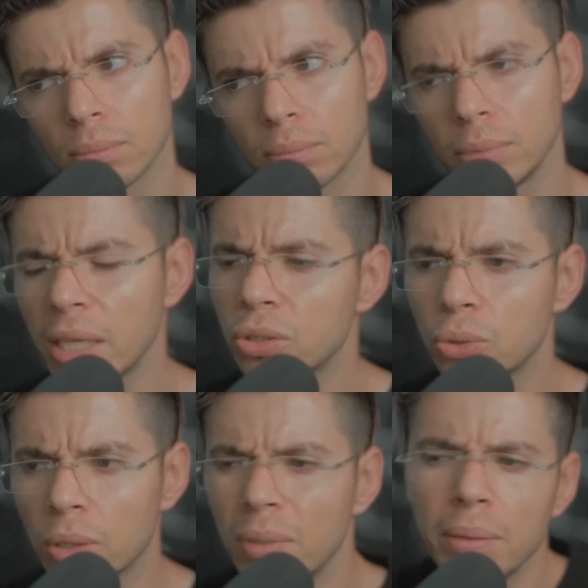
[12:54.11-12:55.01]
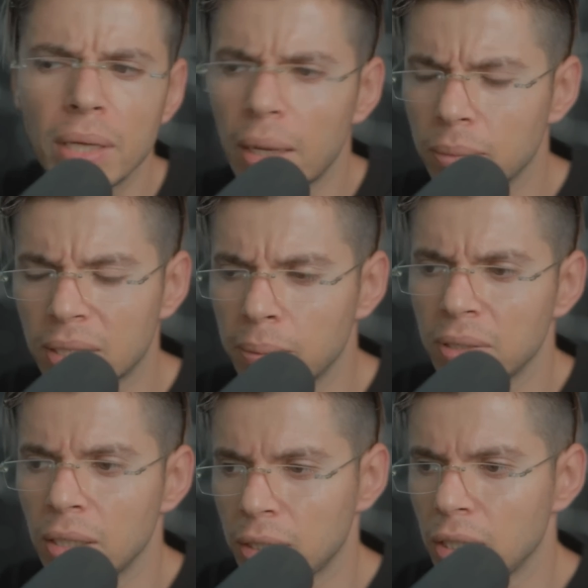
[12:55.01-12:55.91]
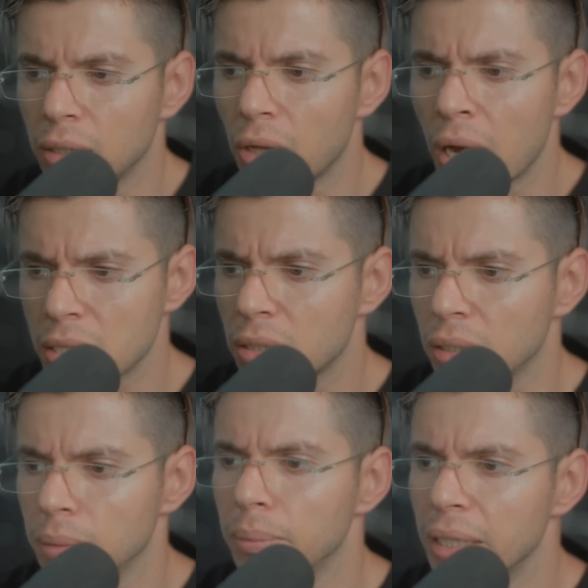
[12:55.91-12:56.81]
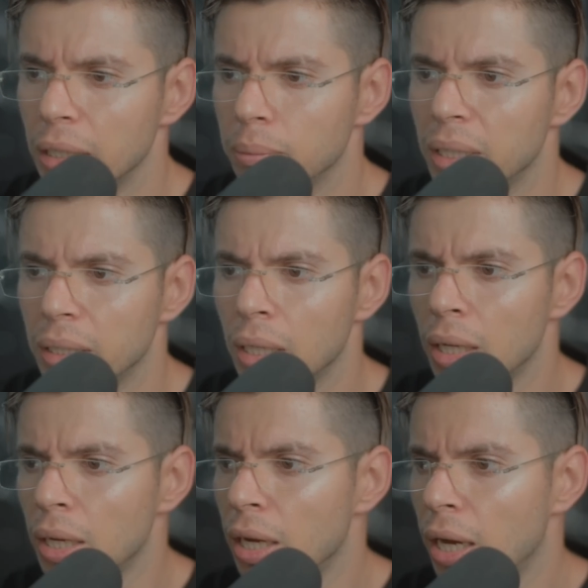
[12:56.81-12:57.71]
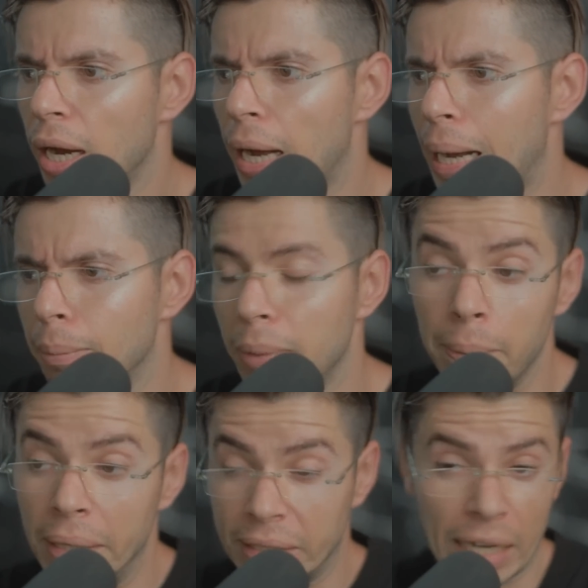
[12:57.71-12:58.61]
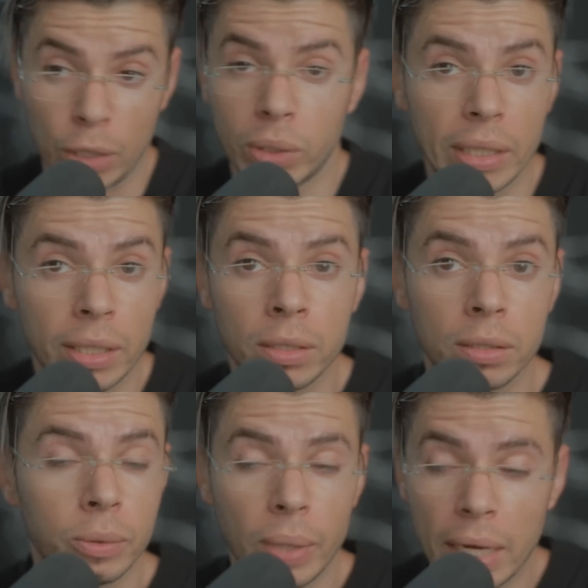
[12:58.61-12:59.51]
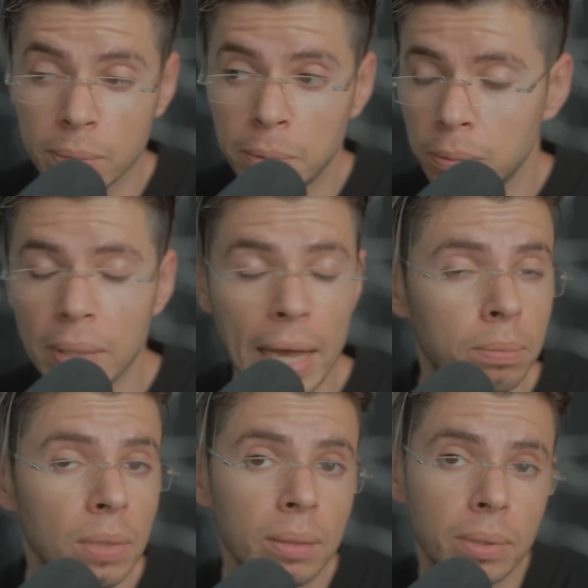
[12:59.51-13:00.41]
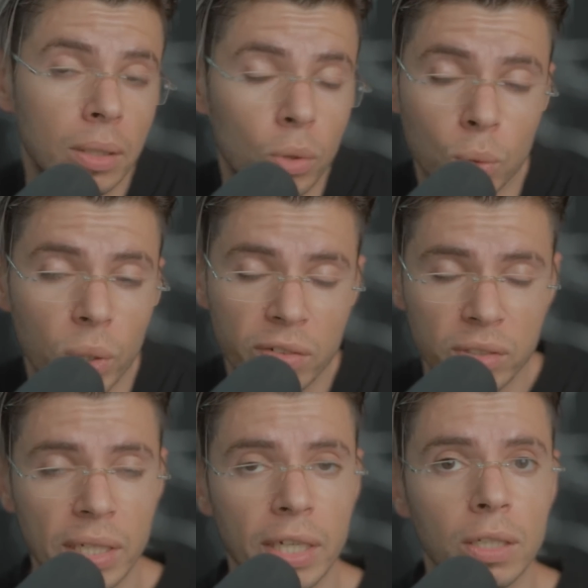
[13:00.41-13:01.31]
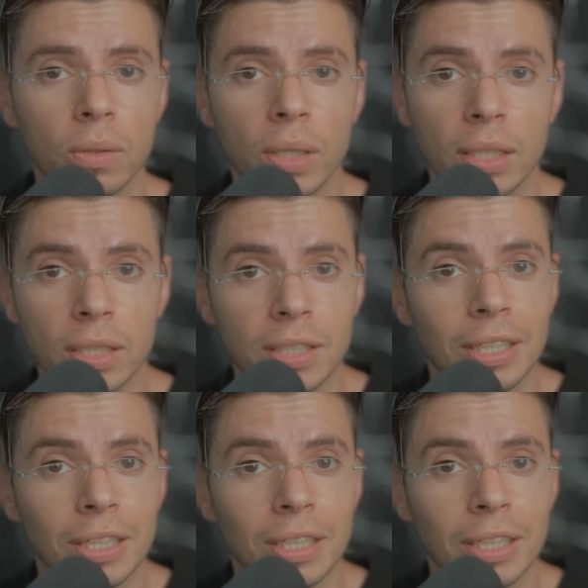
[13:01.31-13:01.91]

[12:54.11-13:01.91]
not sure. Maybe I'm completely lost on the meaning, but maybe it's kind of related to Espa's Black Mamba or whatever the hell is going